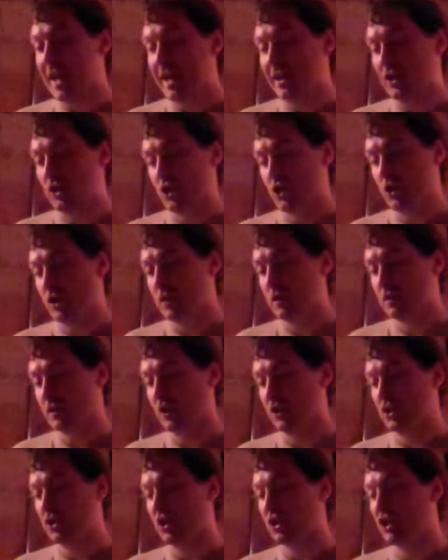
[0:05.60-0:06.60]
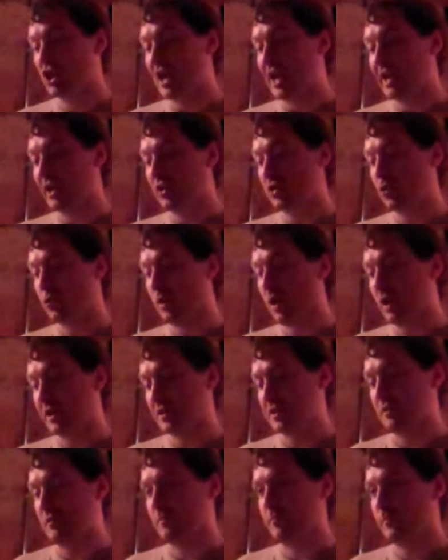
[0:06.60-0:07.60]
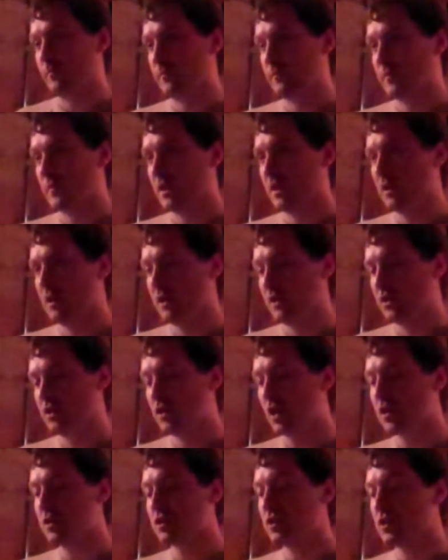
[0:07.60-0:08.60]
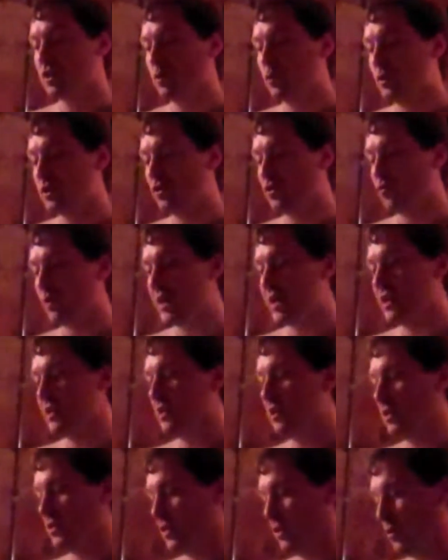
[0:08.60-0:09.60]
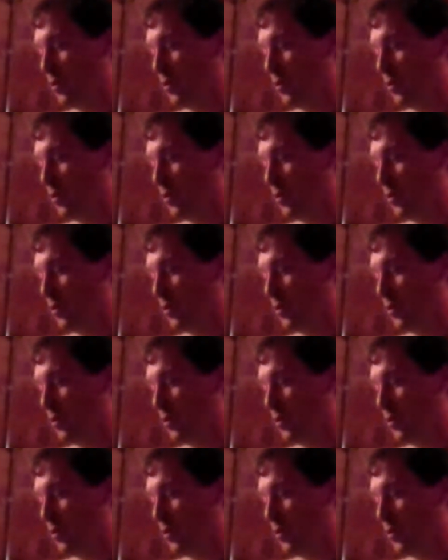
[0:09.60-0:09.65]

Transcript: edge touched a jagged horizon. Dusk was green as